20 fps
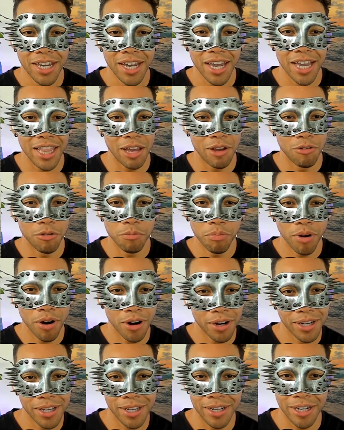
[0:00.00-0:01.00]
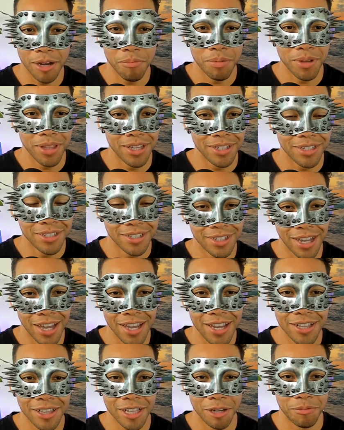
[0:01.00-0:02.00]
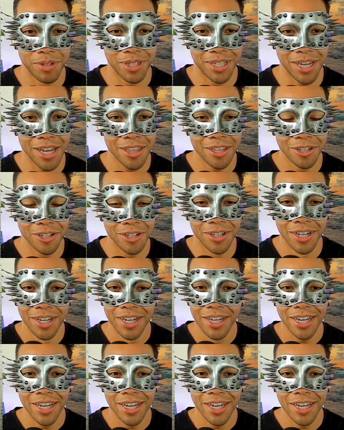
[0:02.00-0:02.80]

and they would party it up in this nightclub together.